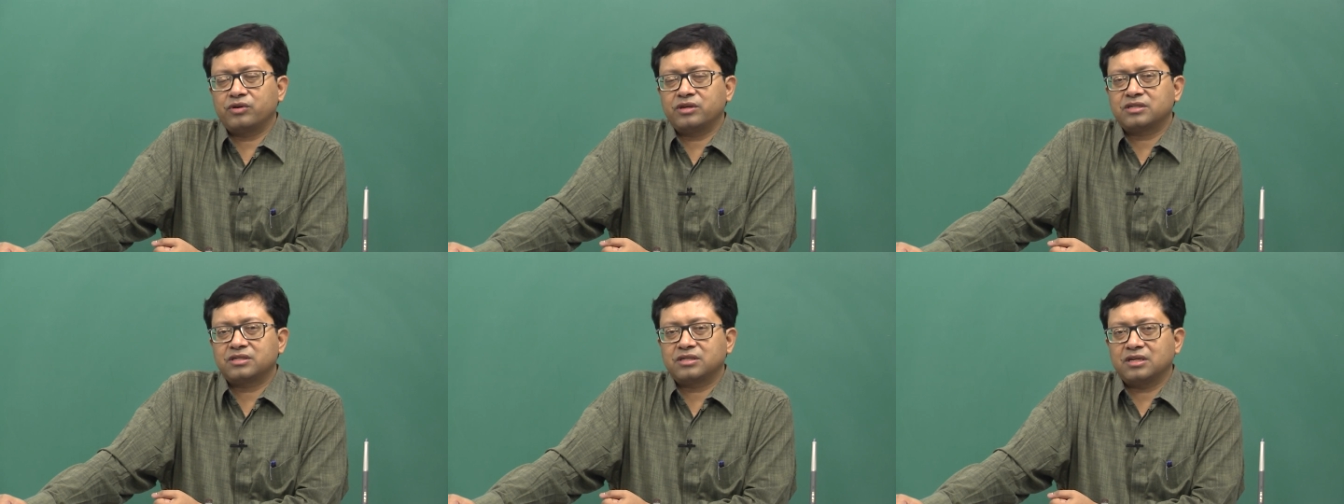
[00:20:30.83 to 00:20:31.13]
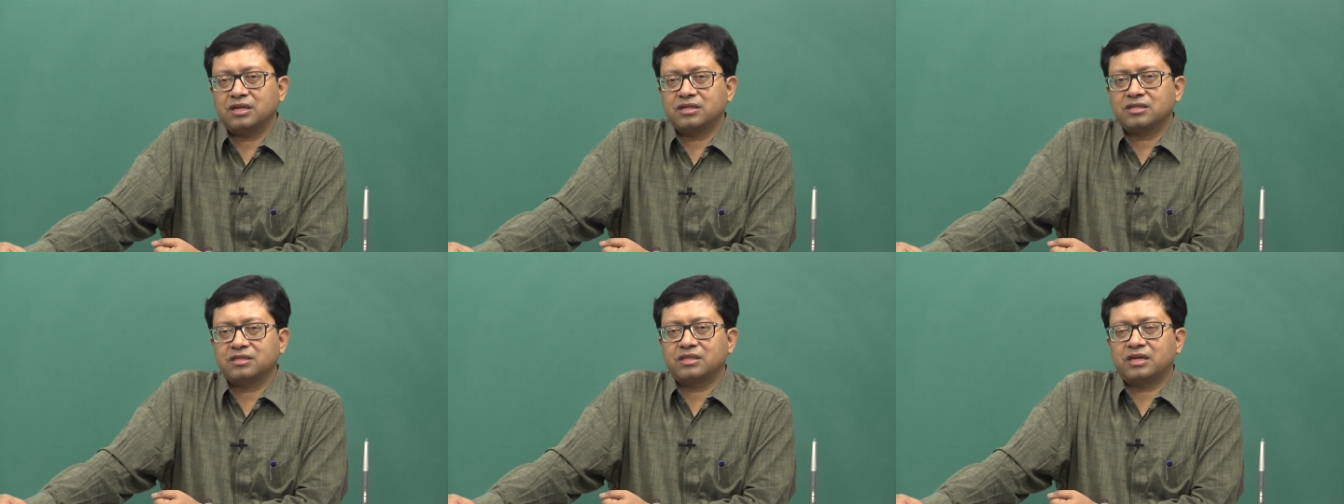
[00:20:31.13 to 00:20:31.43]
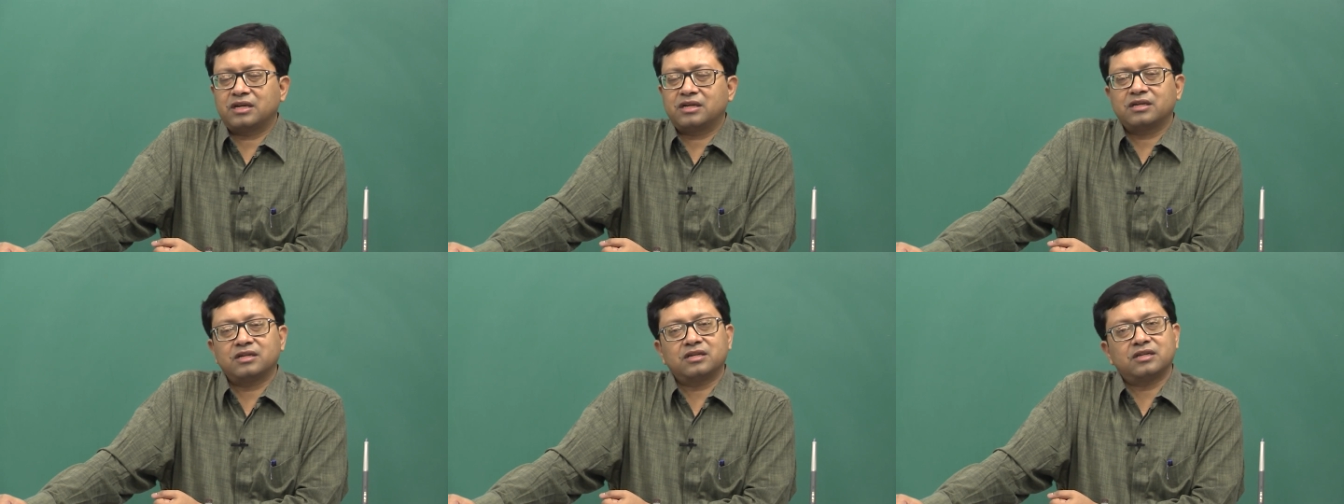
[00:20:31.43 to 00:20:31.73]
is such
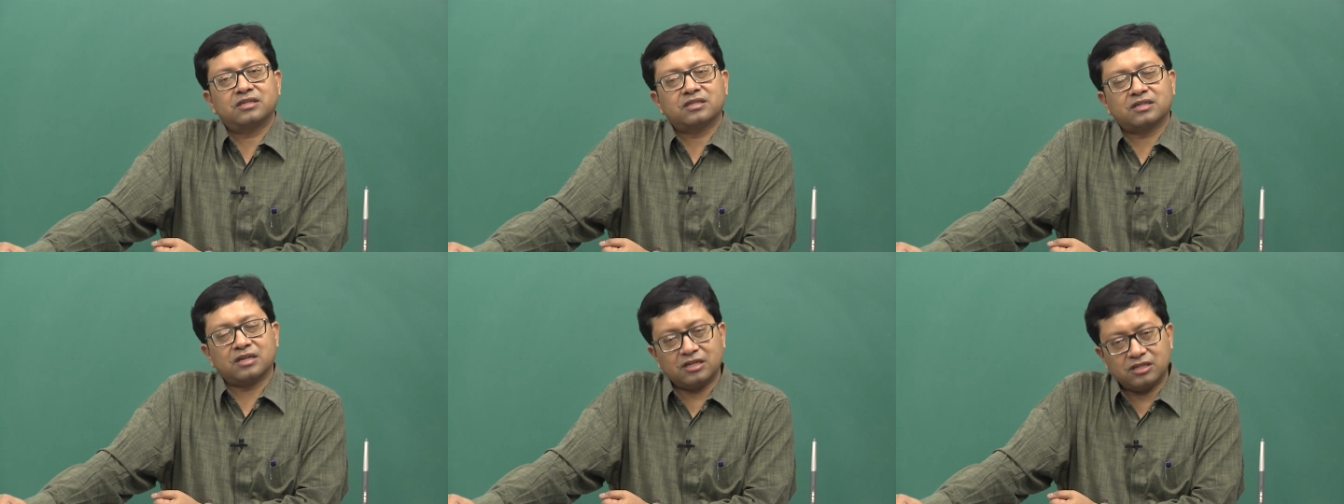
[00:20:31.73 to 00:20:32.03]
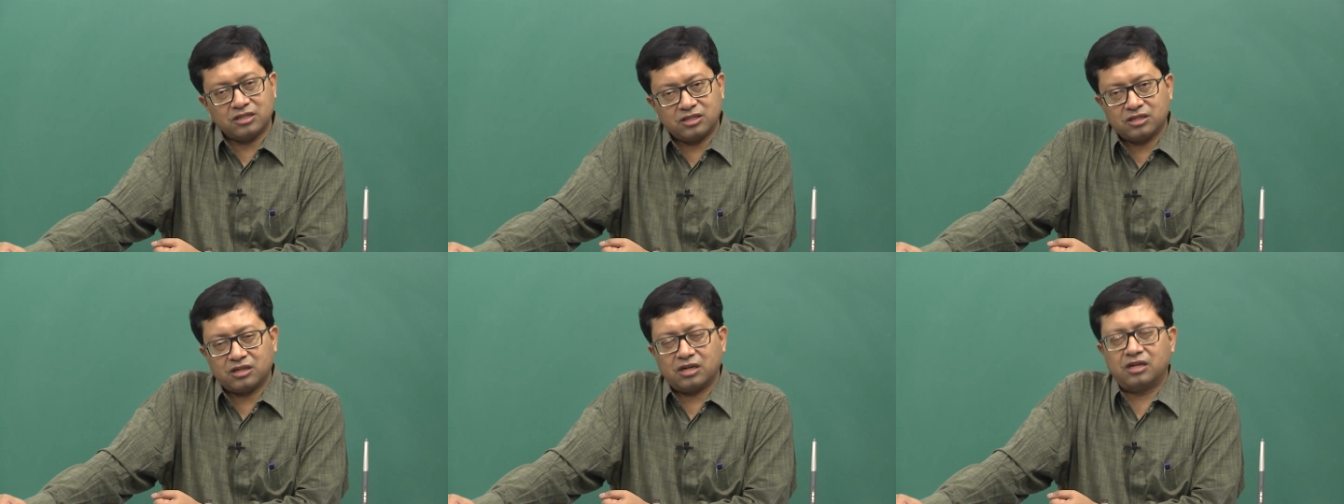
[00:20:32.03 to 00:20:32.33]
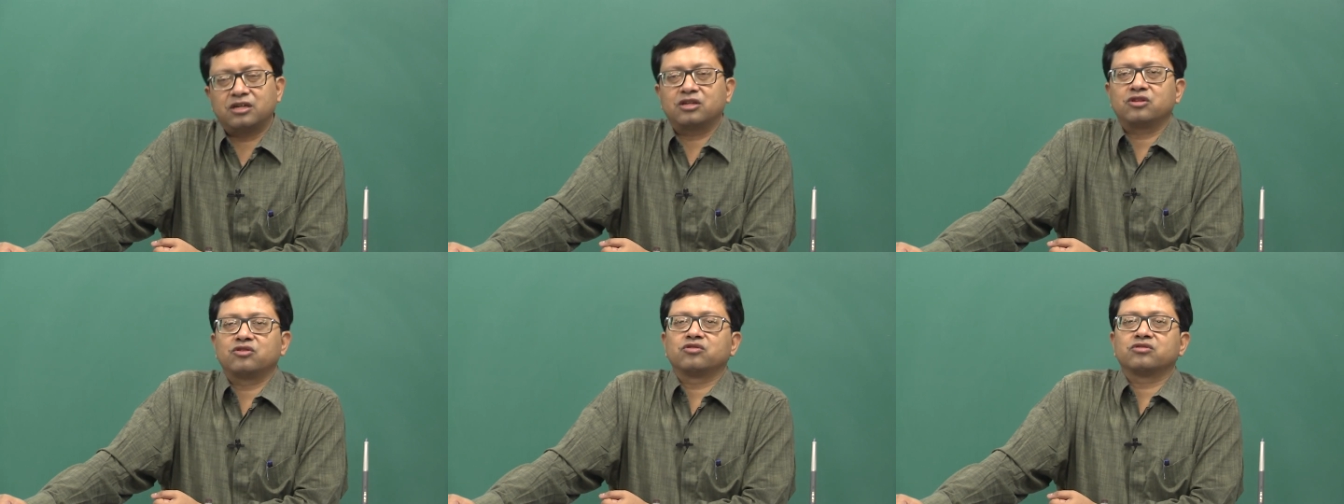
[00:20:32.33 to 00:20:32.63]
that it is
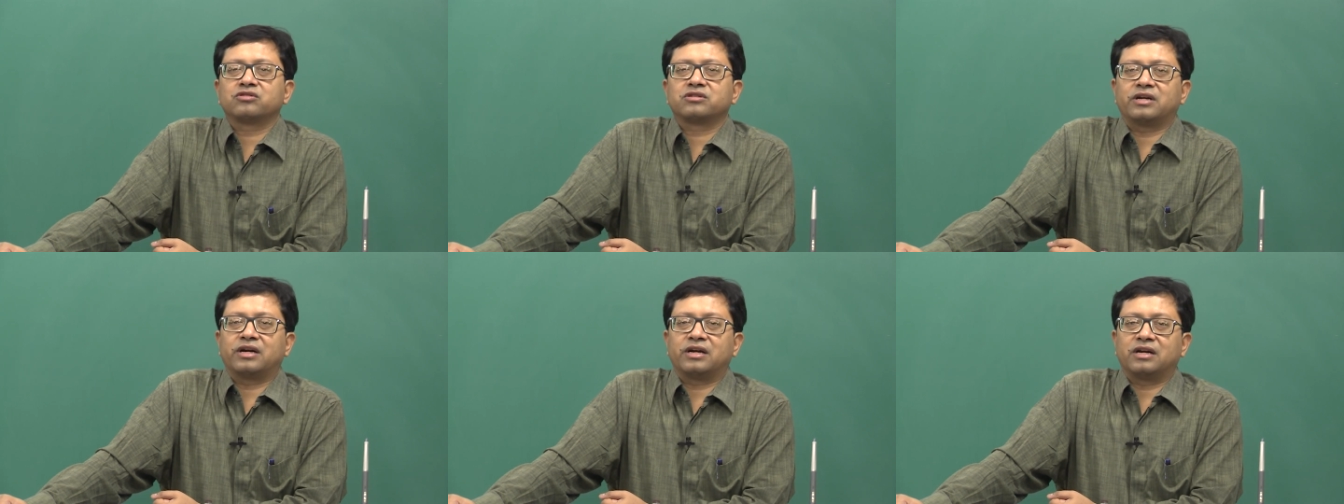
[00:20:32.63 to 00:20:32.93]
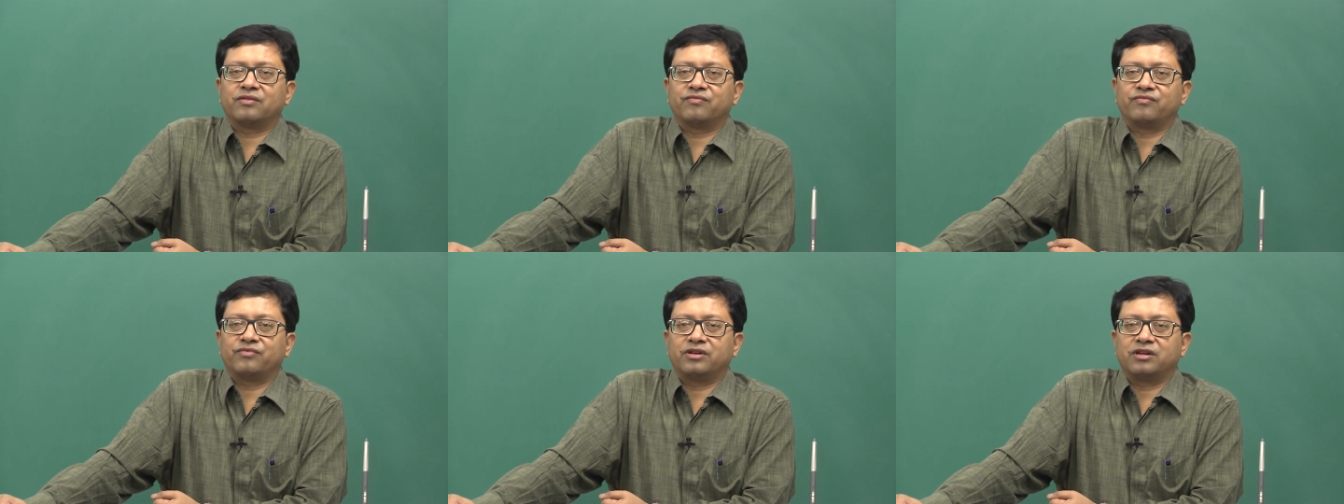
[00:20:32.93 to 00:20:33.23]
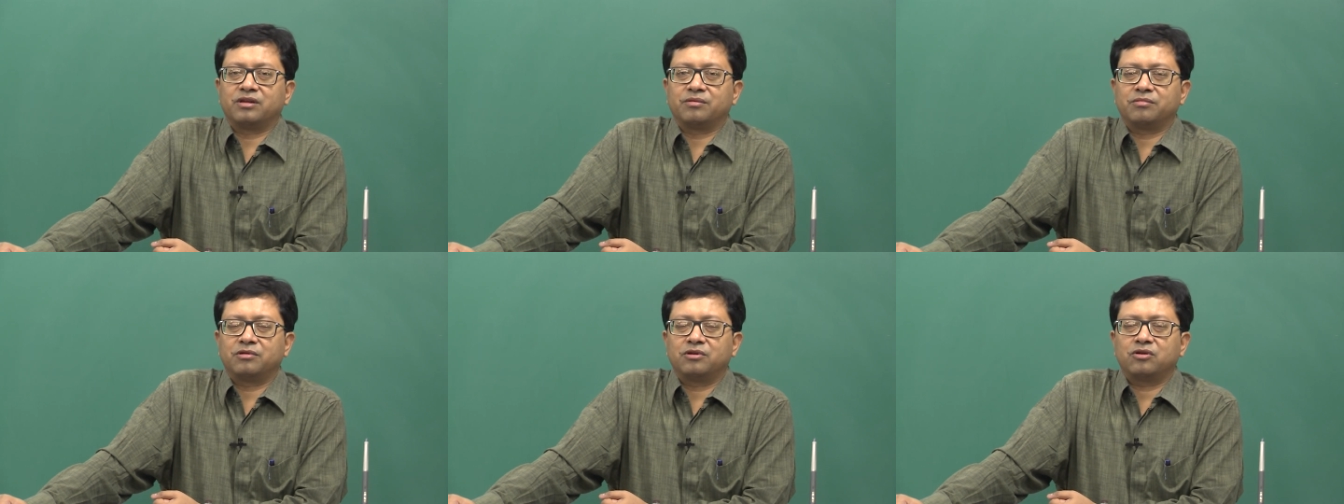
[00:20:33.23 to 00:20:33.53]
continuous random
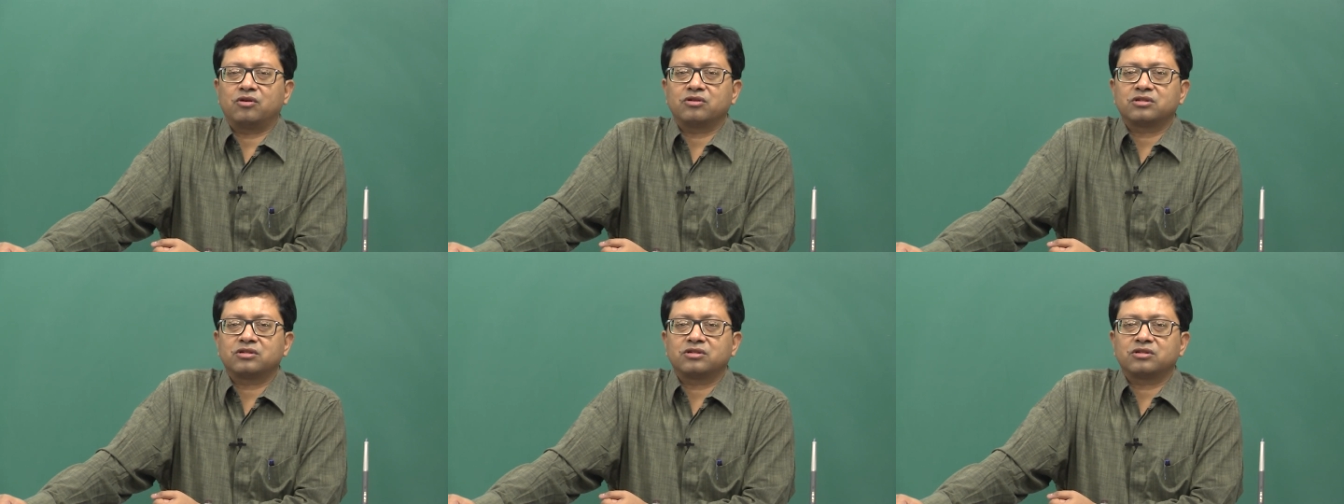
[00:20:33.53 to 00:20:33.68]
variable,